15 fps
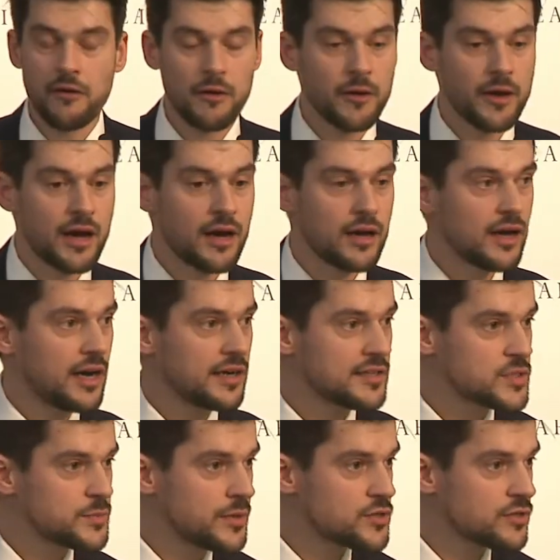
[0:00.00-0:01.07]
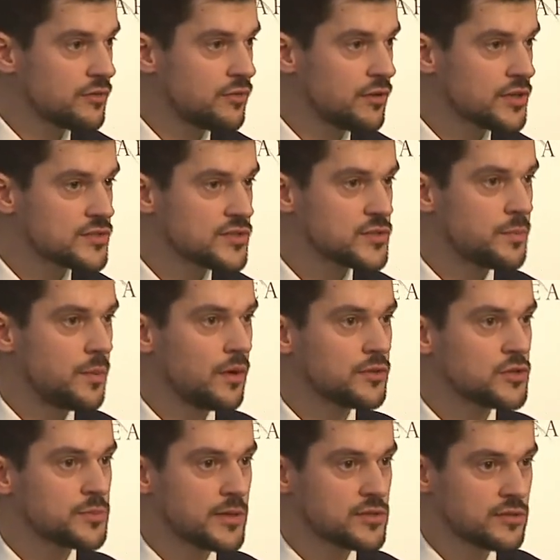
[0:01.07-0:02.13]
Hungarian special forces, Polish
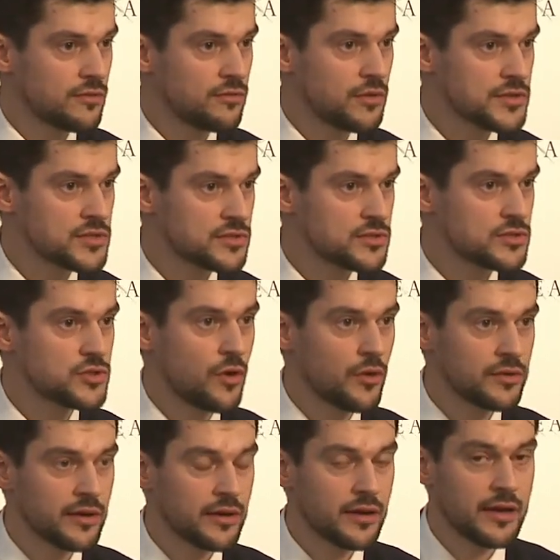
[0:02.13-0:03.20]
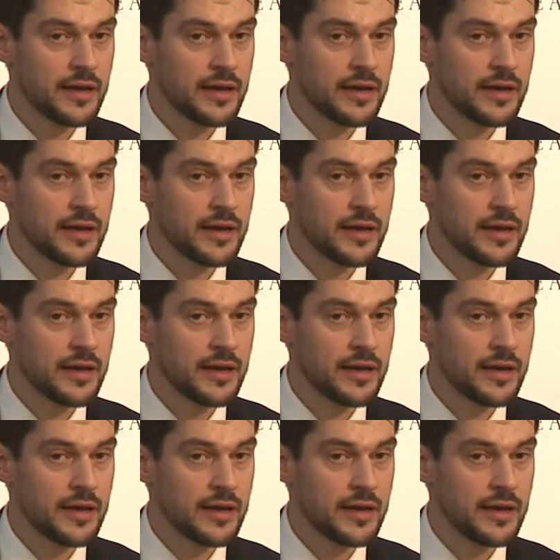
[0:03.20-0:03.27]
special forces joining